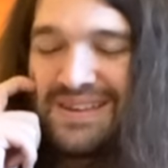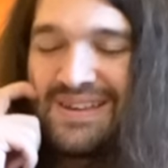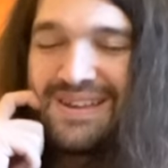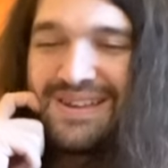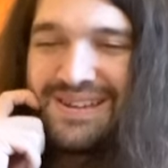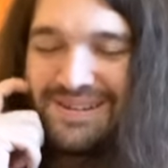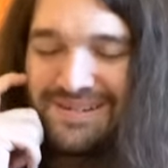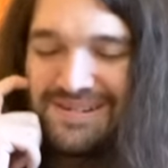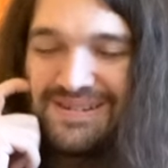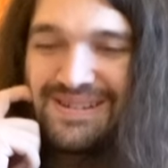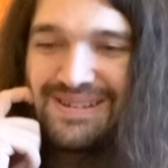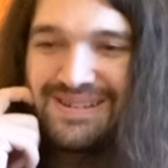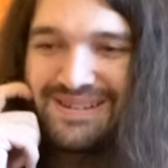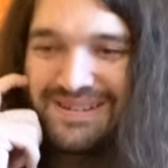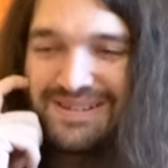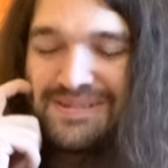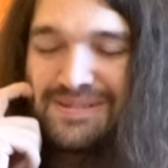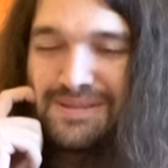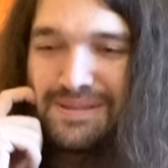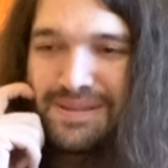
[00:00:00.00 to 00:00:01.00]

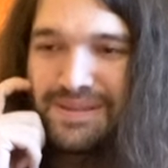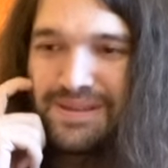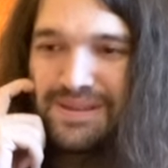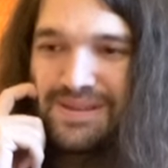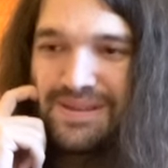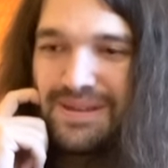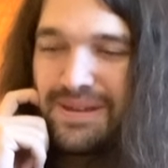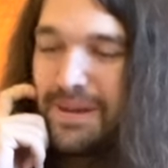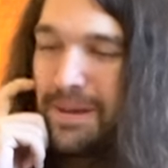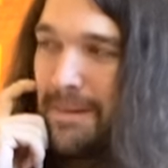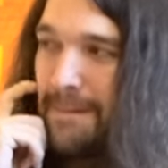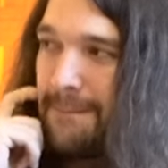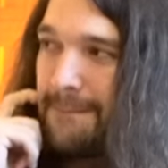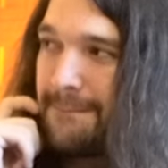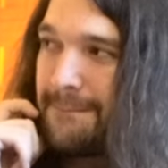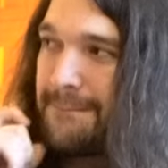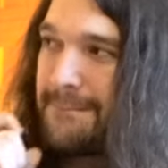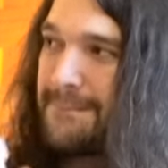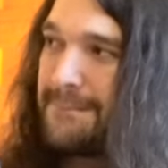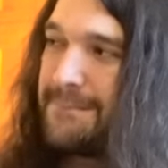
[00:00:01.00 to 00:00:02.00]

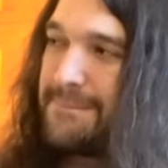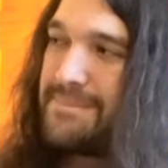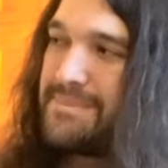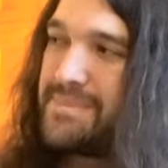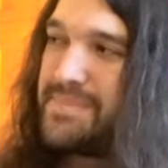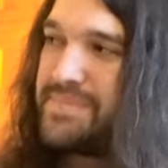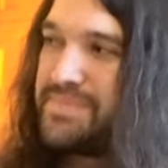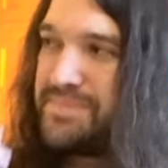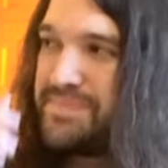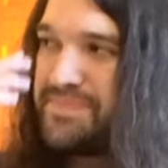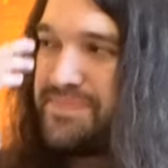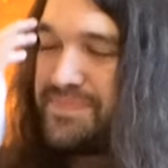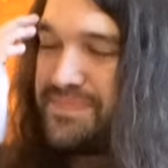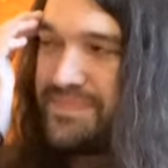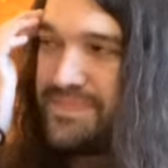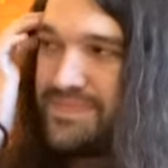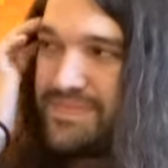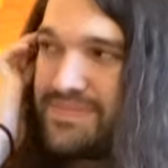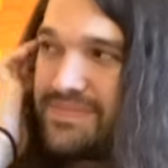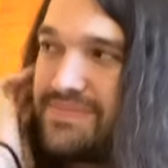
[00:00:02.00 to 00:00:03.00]

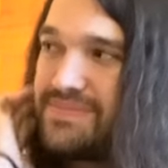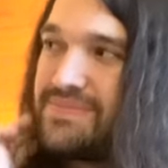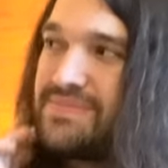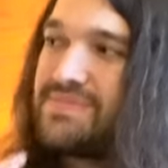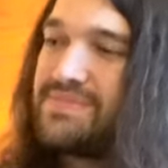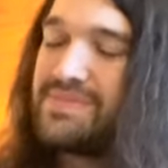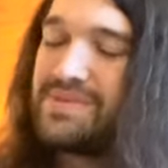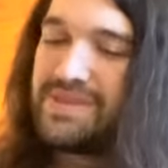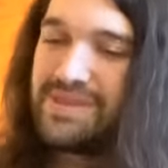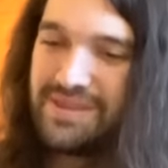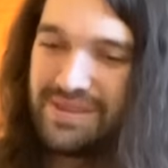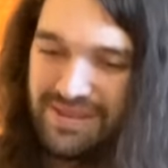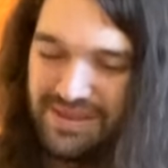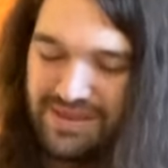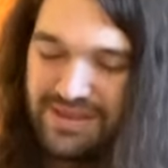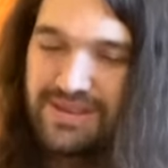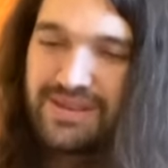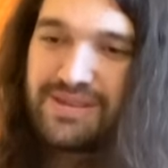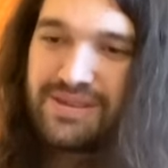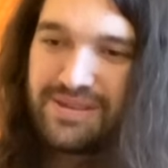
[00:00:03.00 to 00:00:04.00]

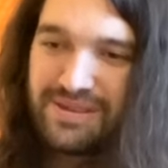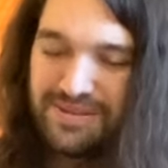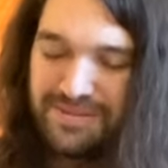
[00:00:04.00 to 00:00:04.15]
This person isn't speaking.